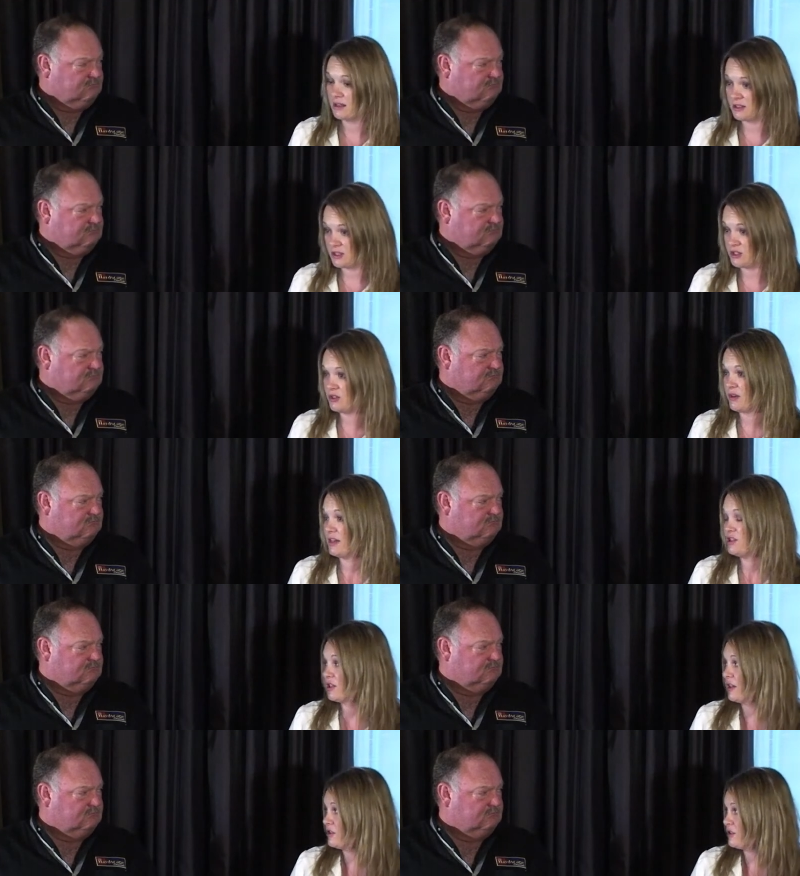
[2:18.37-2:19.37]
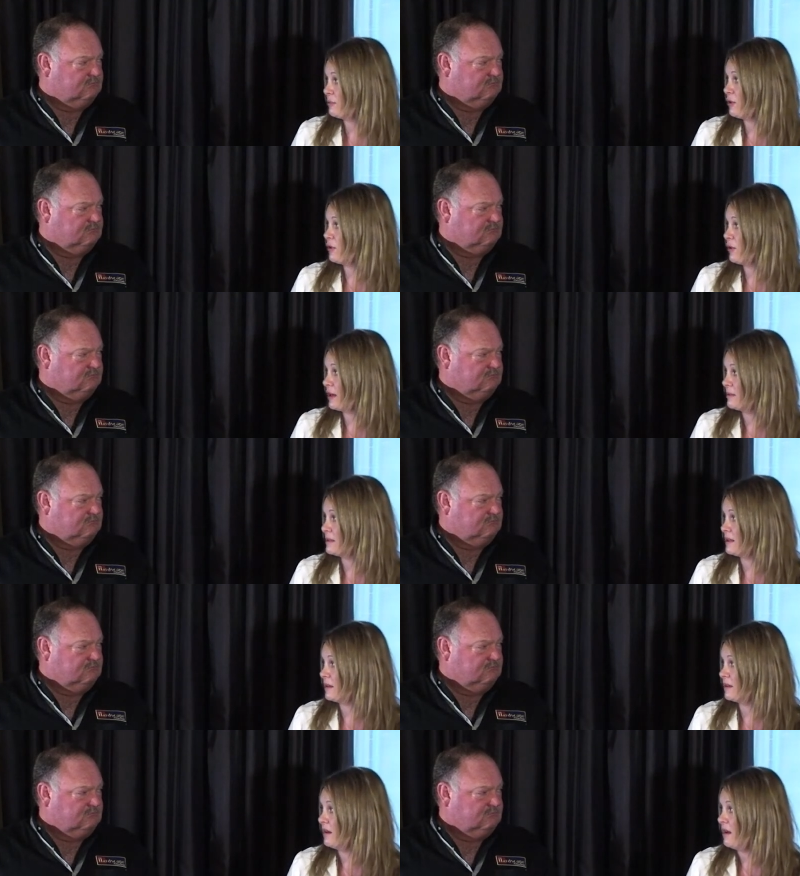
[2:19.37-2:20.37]
Speaker 1: in addition to our education programs,
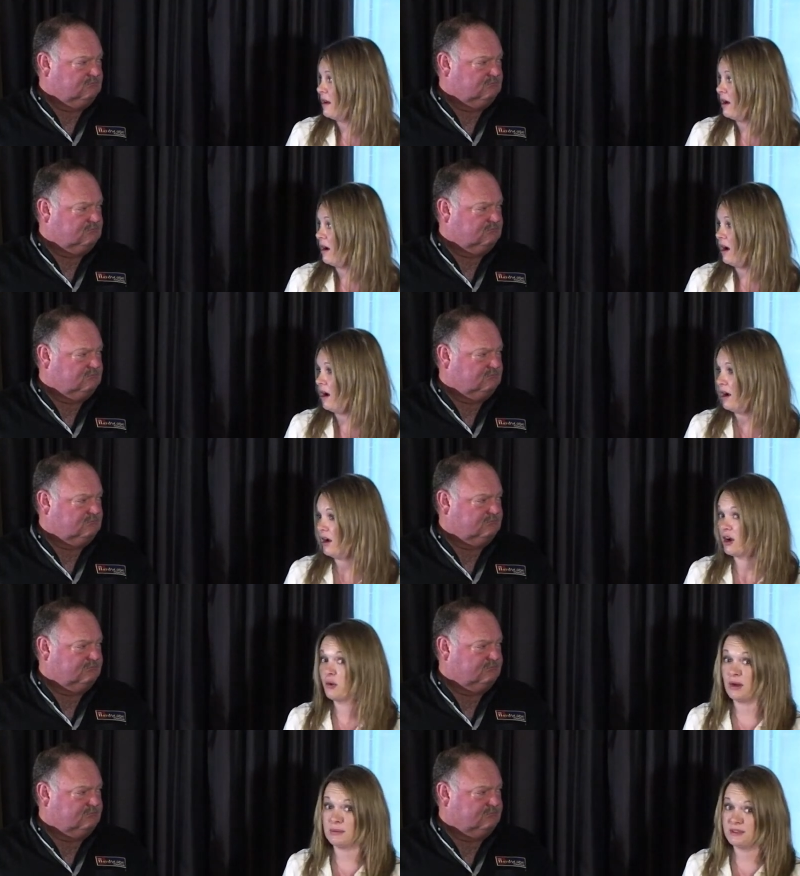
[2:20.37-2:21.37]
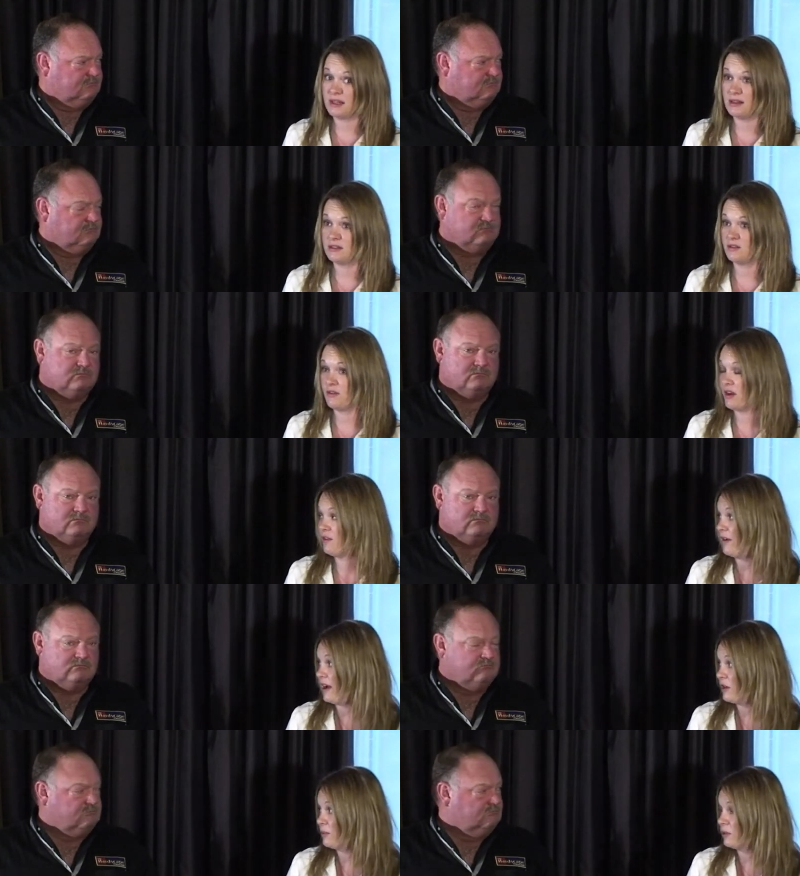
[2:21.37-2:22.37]
and our website is a very
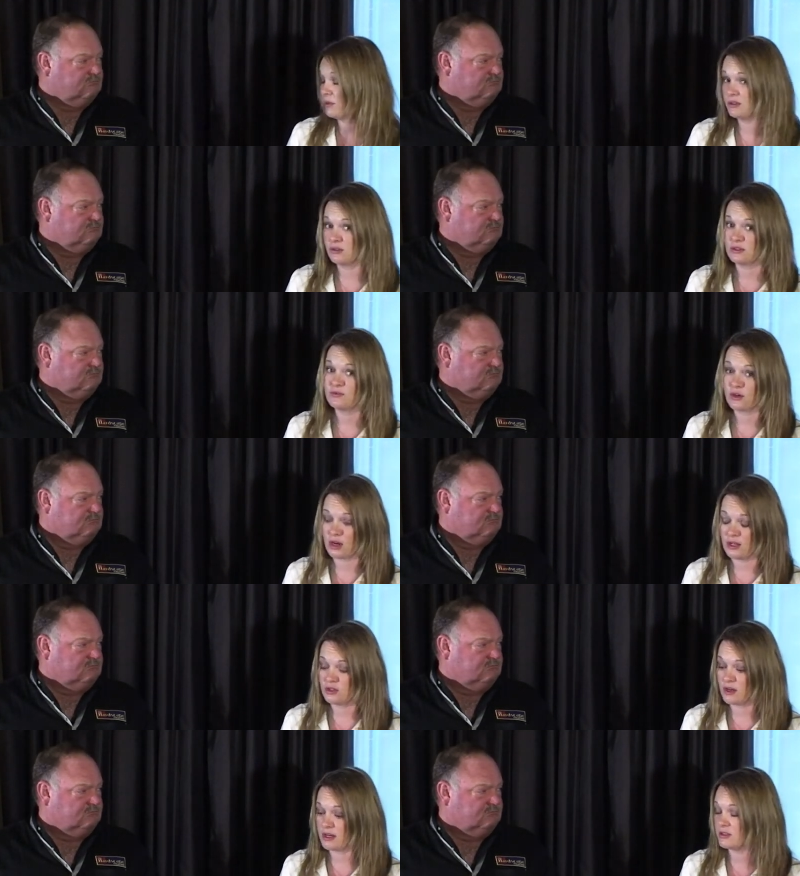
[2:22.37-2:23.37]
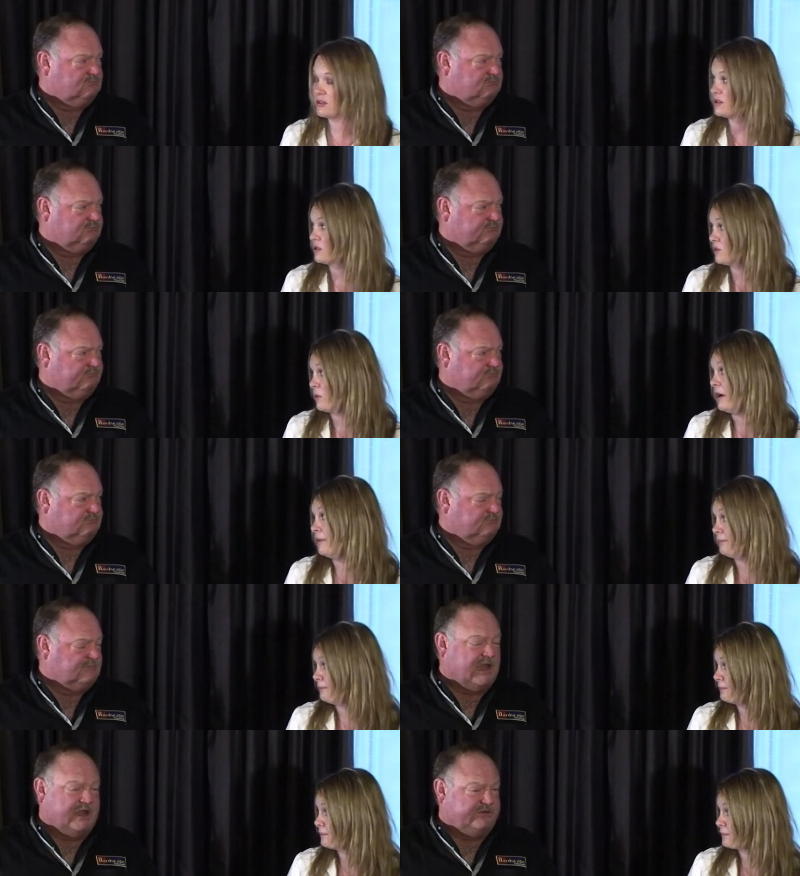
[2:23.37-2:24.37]
valuable resource for contractors as well.
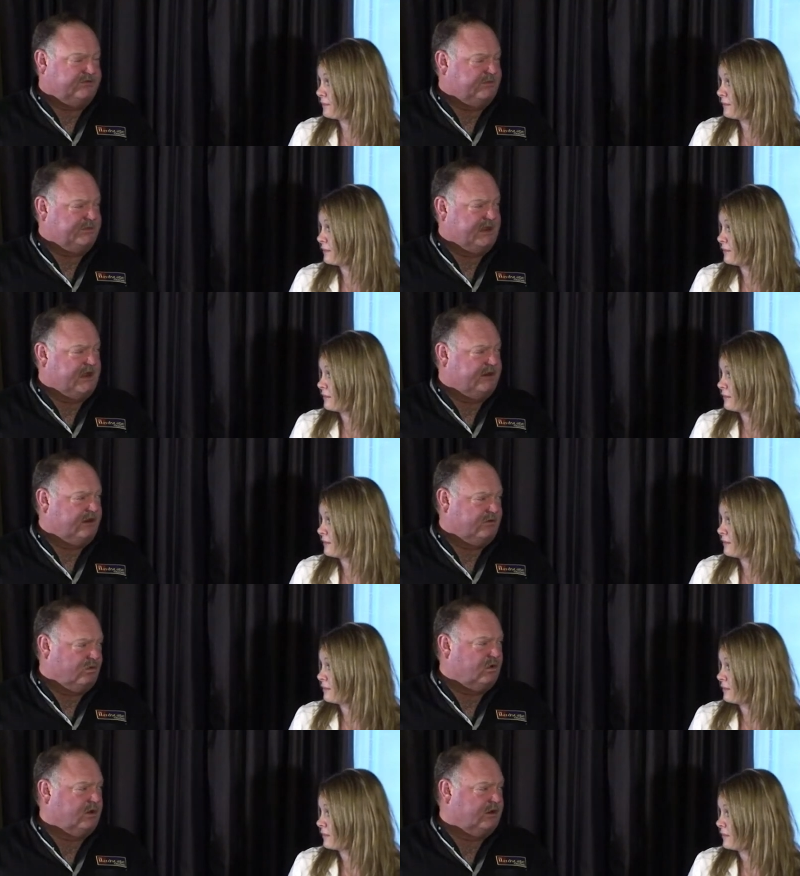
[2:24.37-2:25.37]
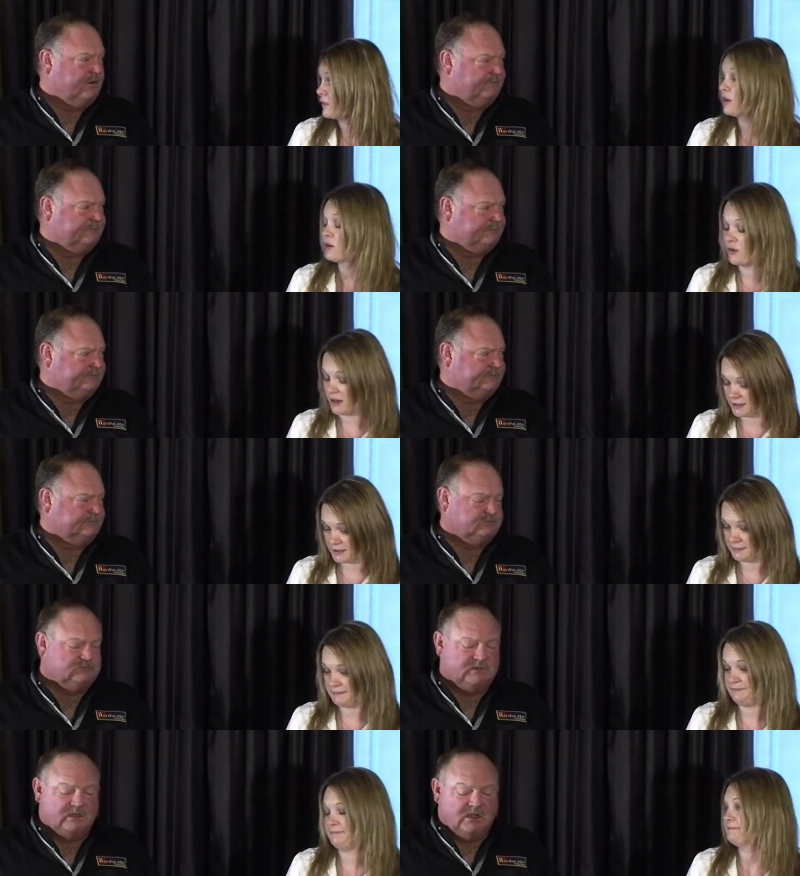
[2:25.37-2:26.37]
Speaker 2: ICPI.org. Correct.
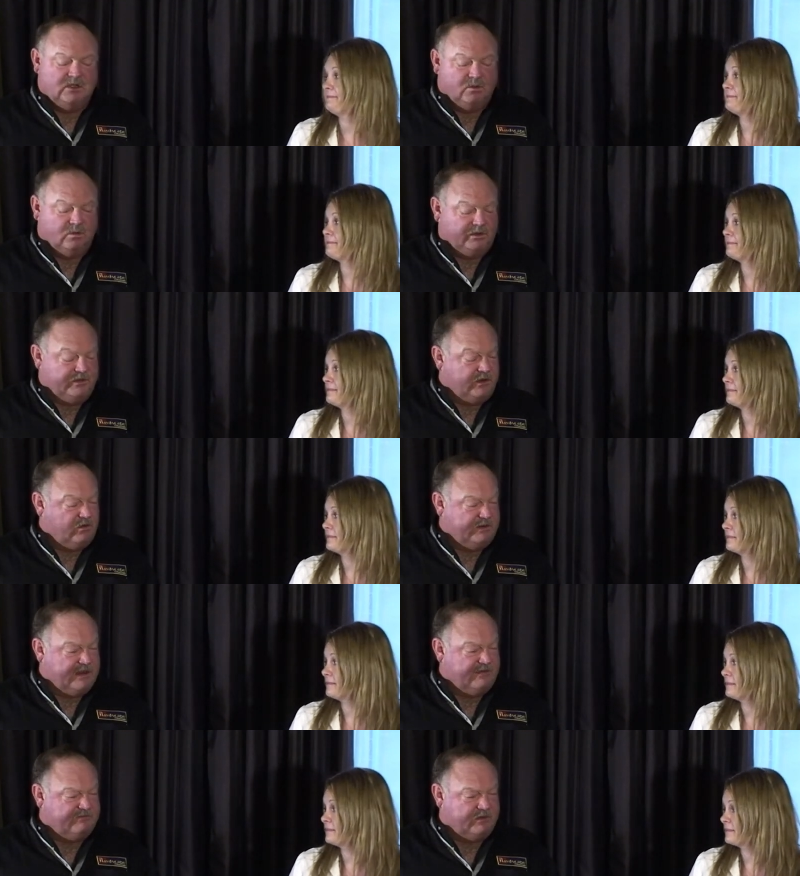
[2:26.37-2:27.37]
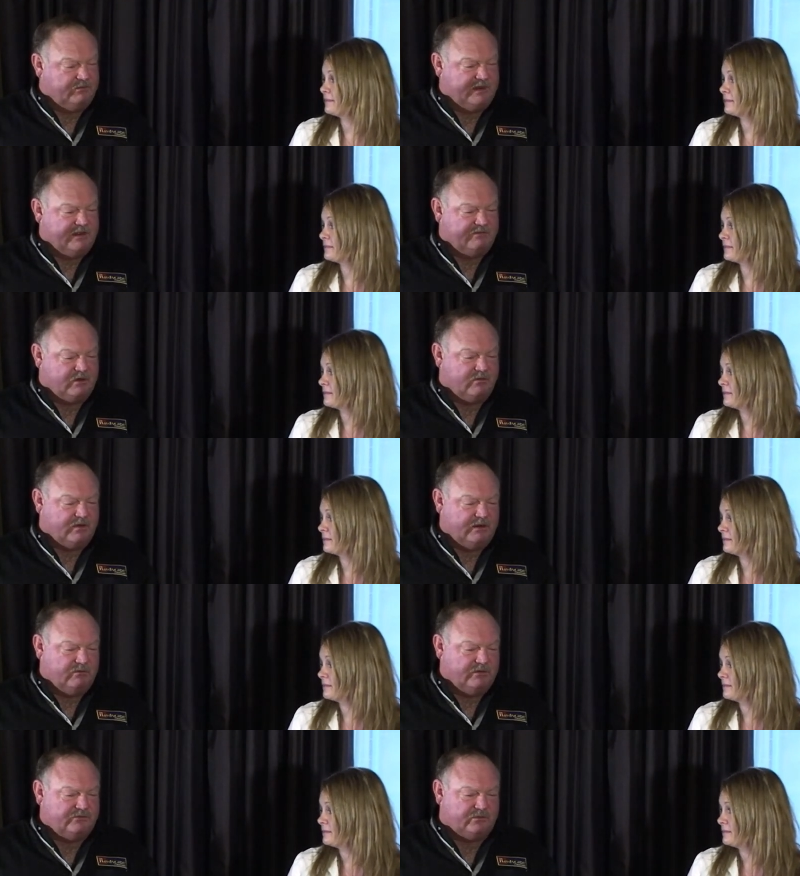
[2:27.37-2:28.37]
Well, you know, we have a great
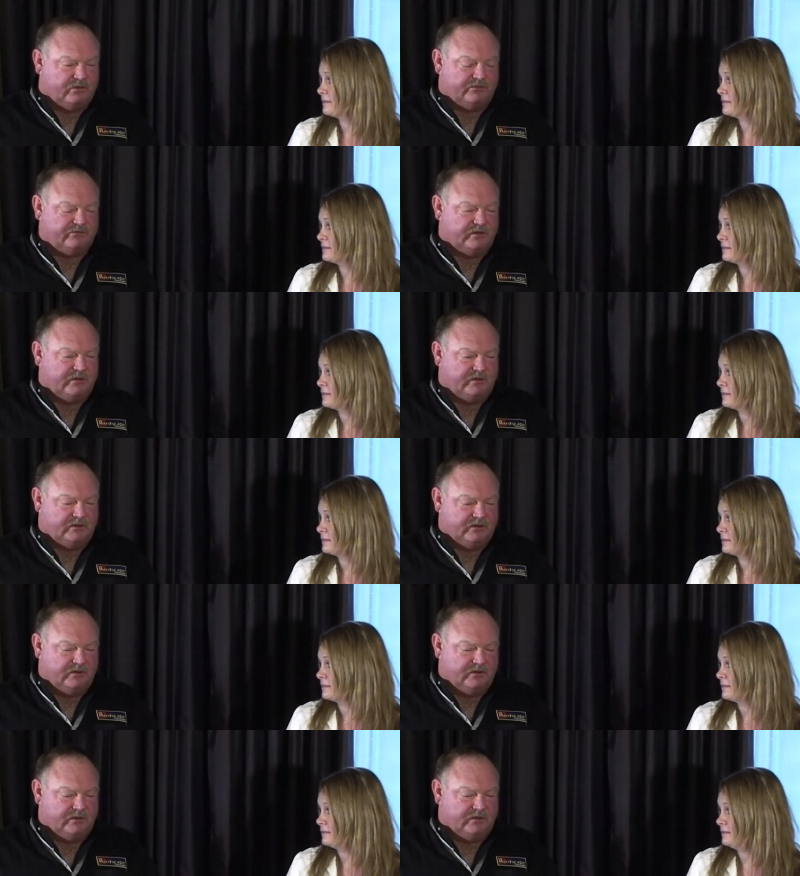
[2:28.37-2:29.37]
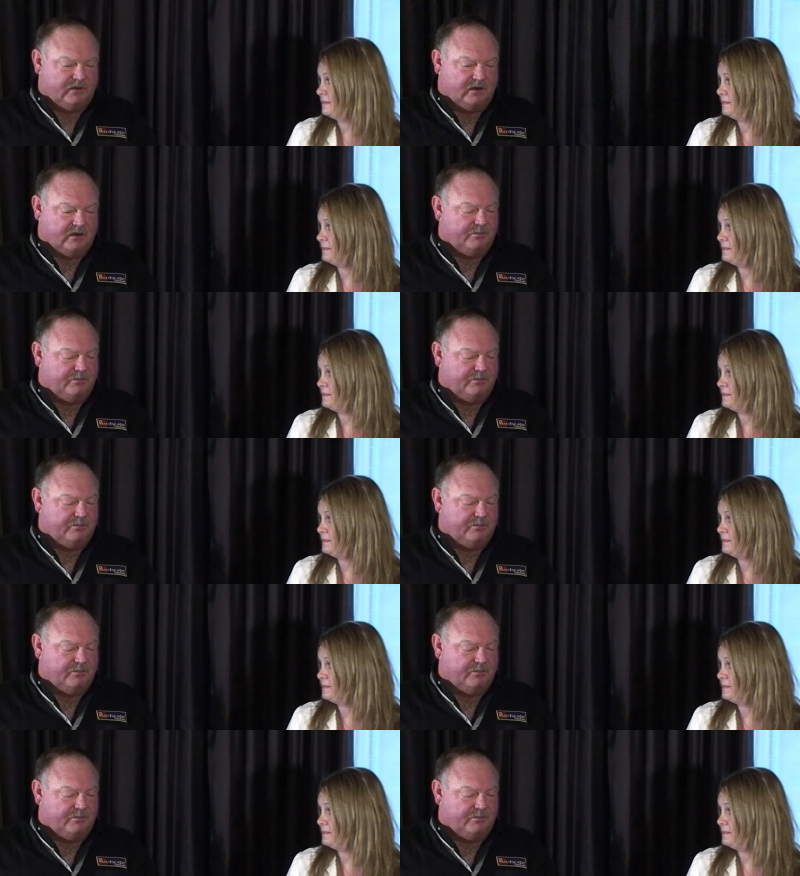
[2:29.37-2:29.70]
resource in our